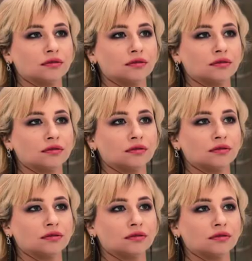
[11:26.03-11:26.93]

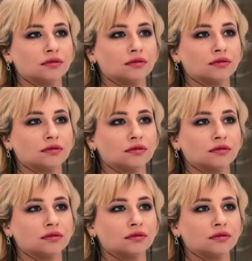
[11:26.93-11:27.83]

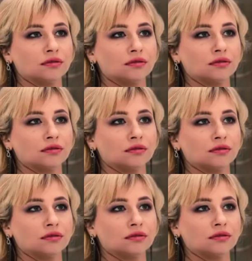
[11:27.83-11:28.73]

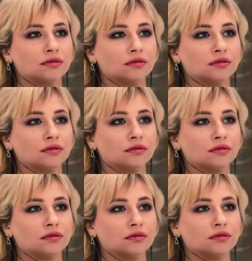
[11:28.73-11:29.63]
(silence)